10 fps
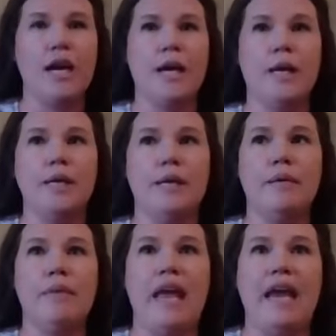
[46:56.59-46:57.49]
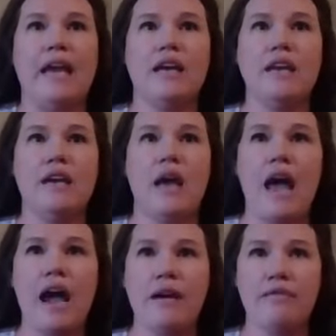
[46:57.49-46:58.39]
and
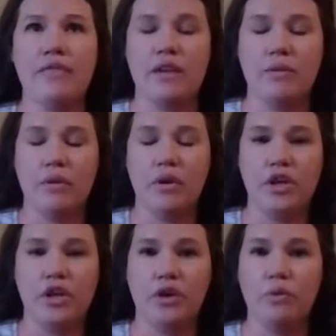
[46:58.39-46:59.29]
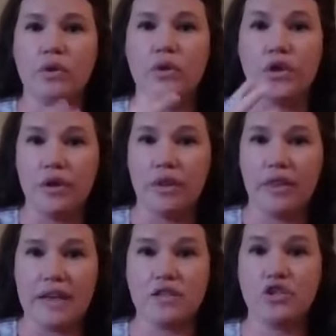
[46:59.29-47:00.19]
have them, learn
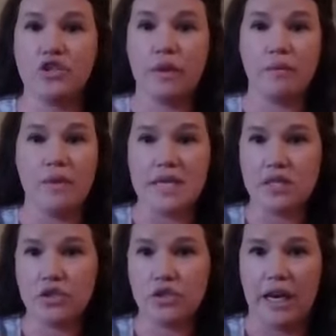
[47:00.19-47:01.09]
this, show them this